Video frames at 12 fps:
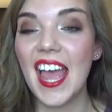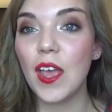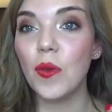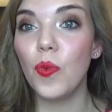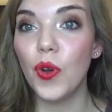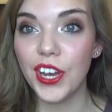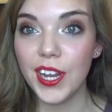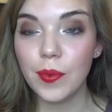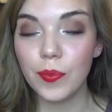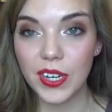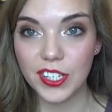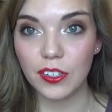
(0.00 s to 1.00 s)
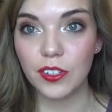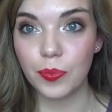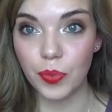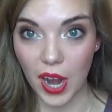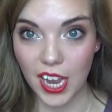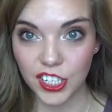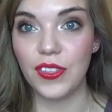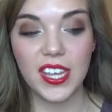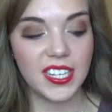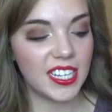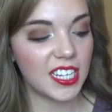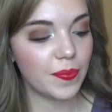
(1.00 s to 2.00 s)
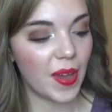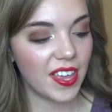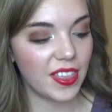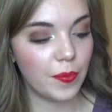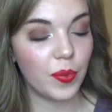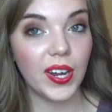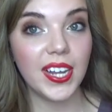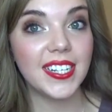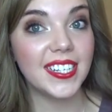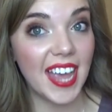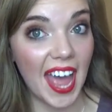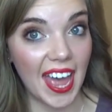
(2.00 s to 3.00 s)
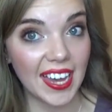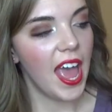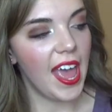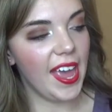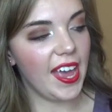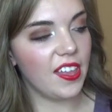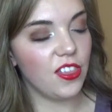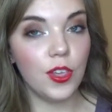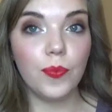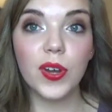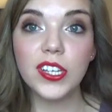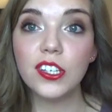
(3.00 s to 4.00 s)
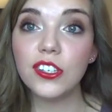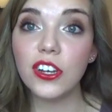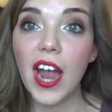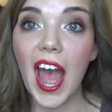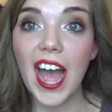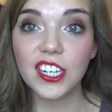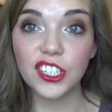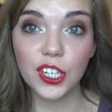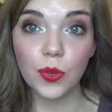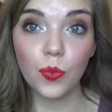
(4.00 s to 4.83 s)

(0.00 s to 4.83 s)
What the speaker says: a wooden bristled brush. This is by the brand Tech, and the bristles are actually